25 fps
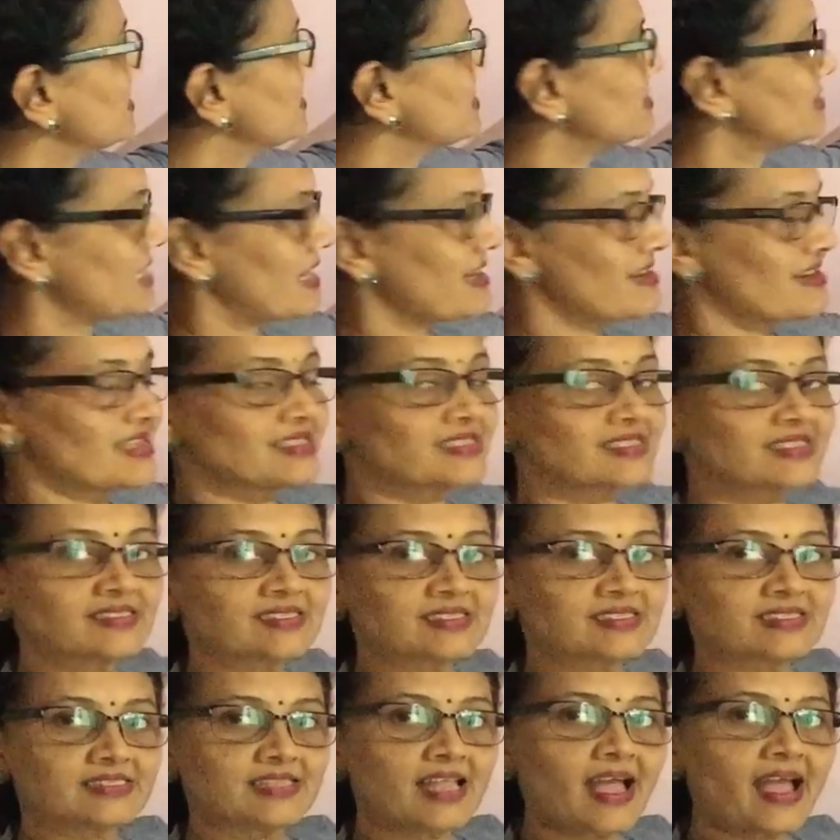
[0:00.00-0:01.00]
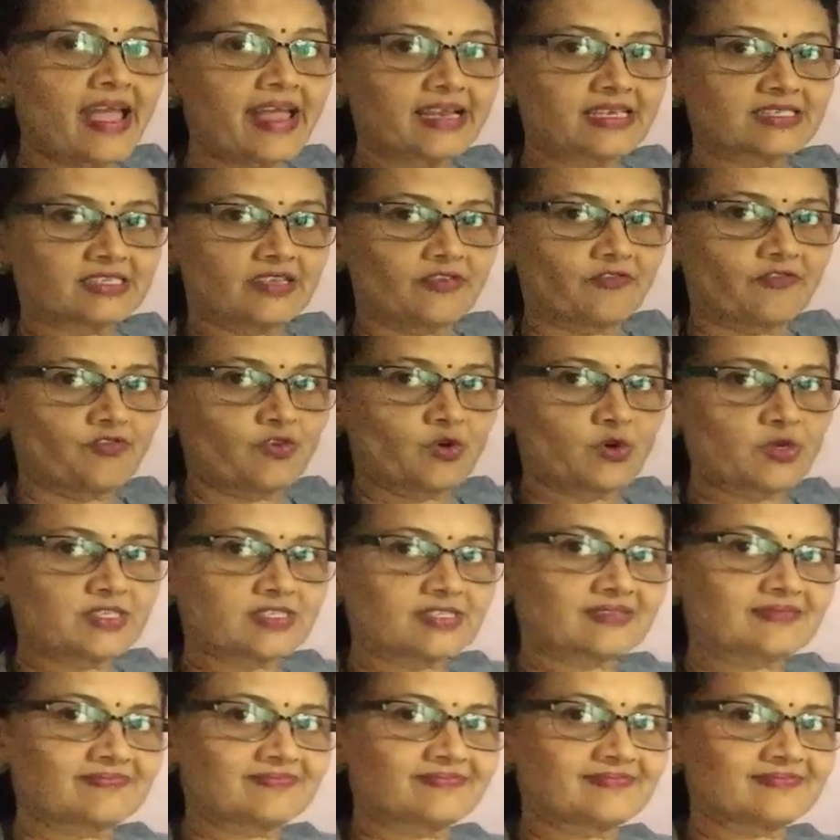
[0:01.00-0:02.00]
sentence is in the active
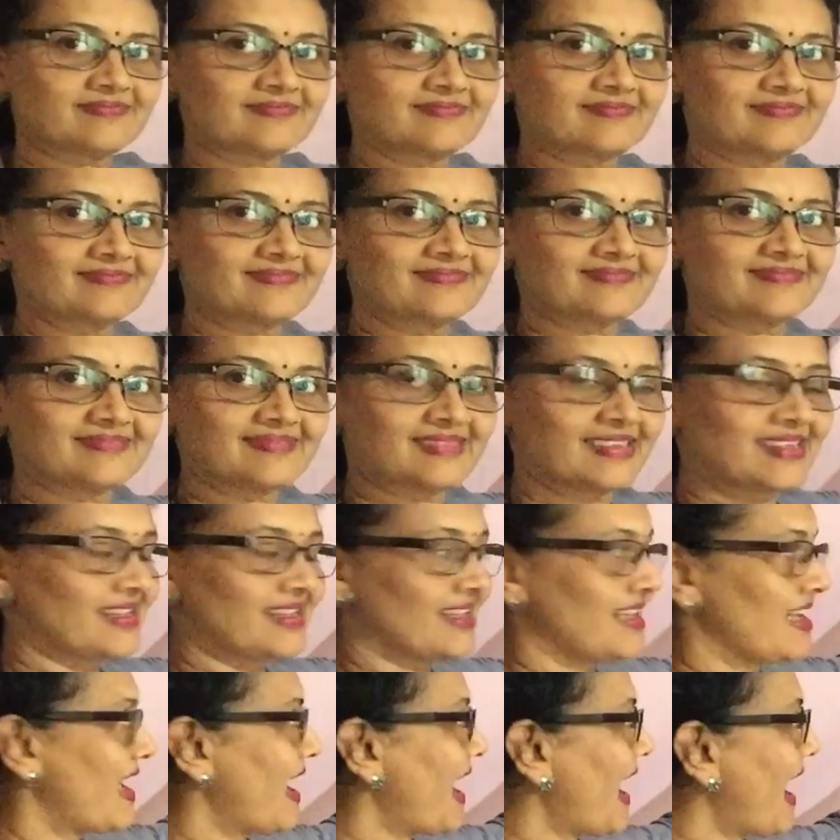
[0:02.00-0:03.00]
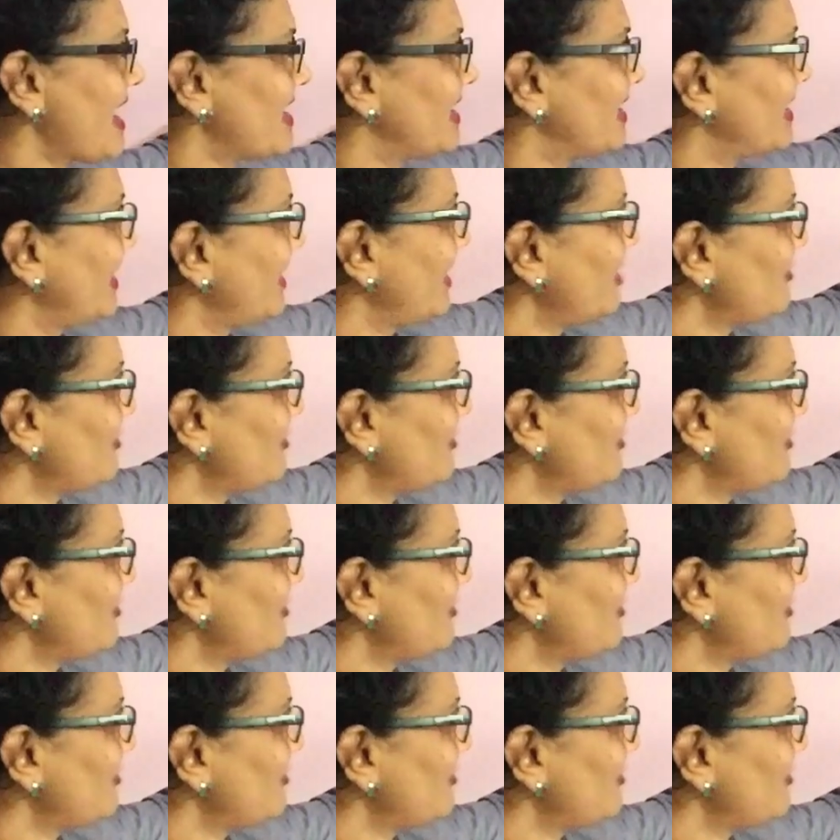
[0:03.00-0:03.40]
voice. And